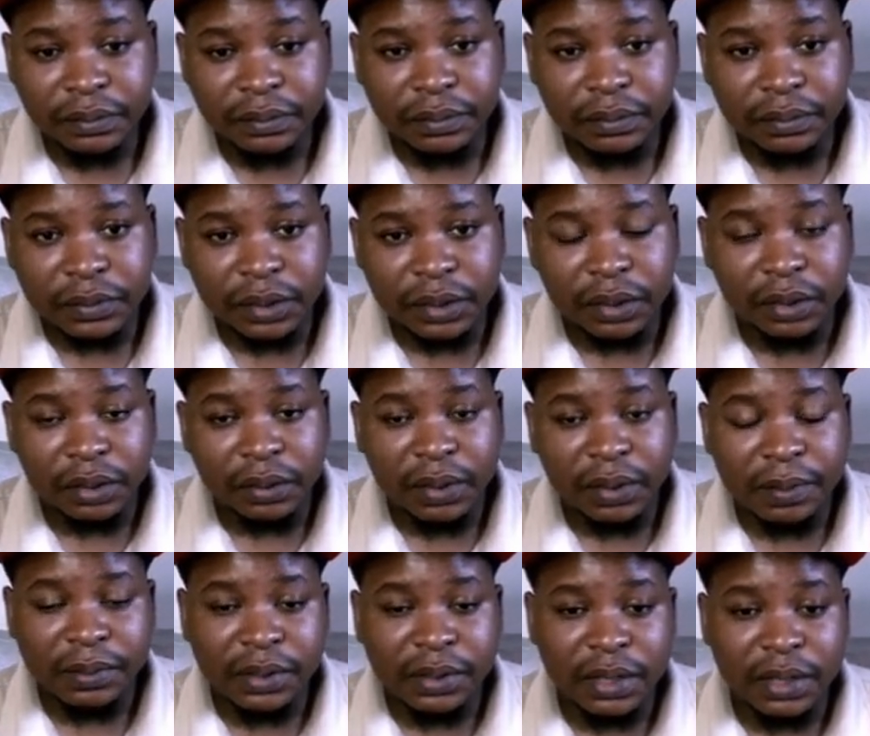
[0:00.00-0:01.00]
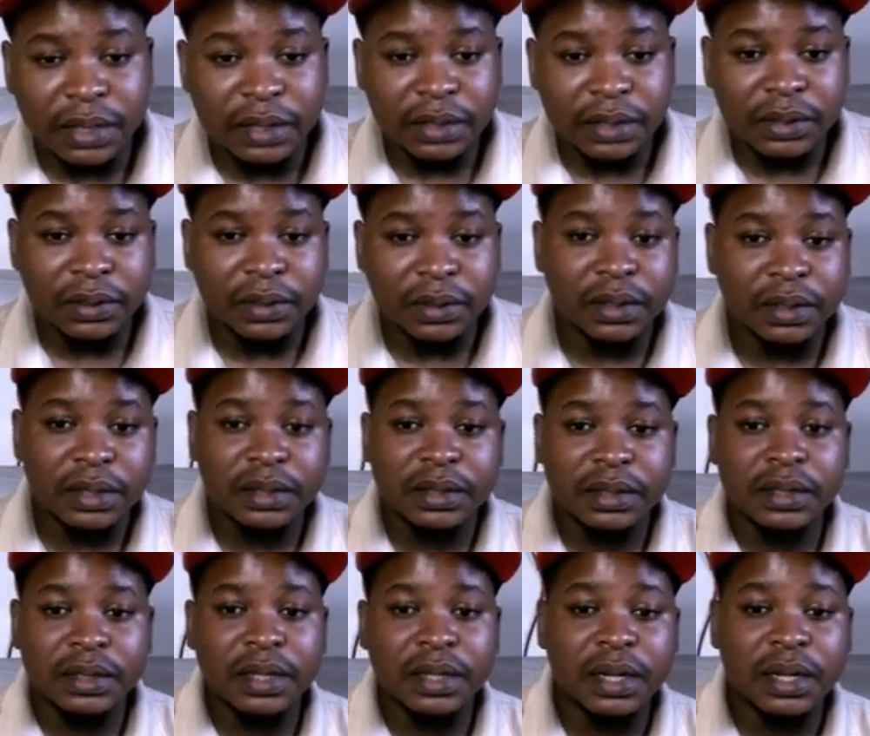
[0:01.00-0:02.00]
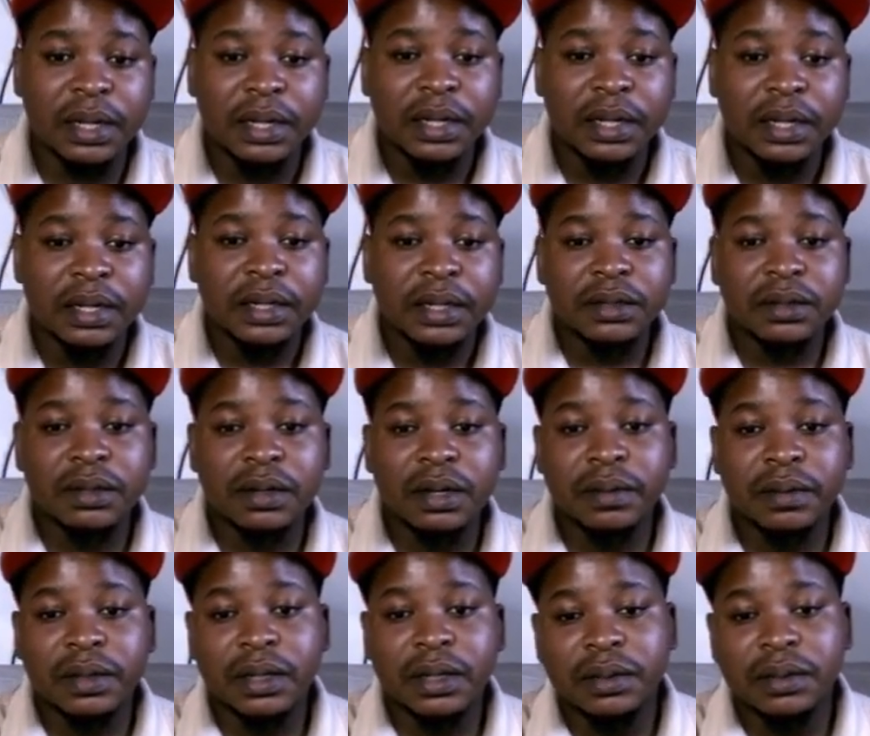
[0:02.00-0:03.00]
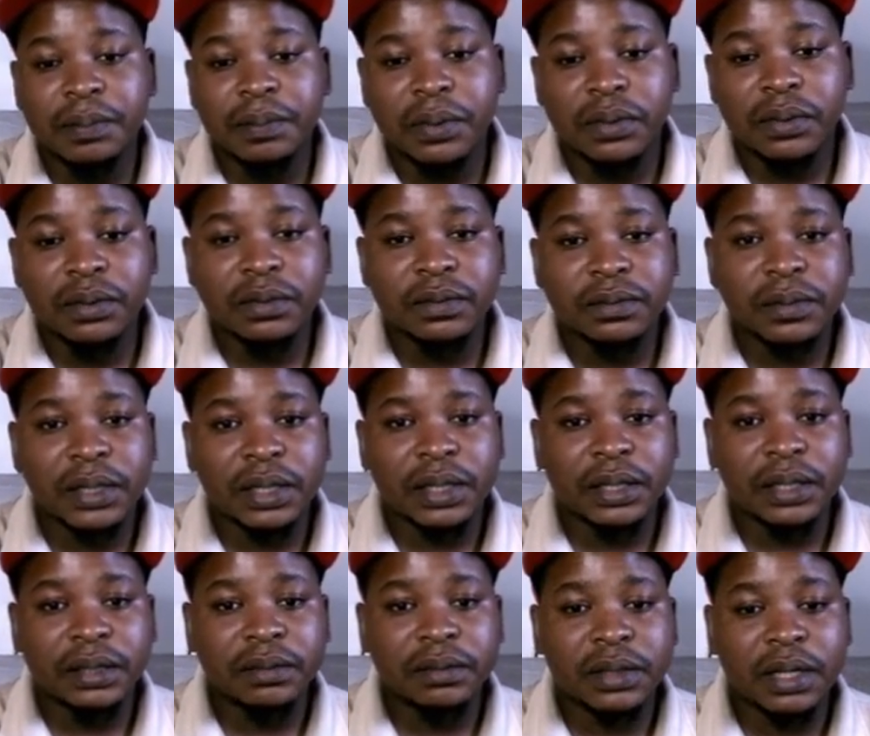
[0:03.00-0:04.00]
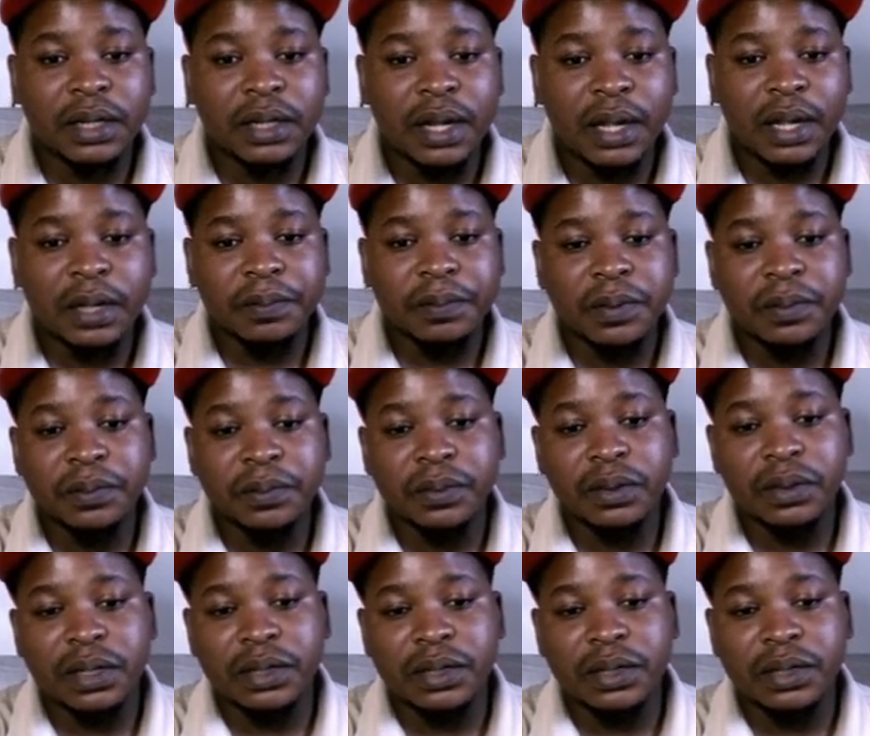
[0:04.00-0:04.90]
You know what I'm saying? So that's, yeah, so that we can improve, man. We can hire people as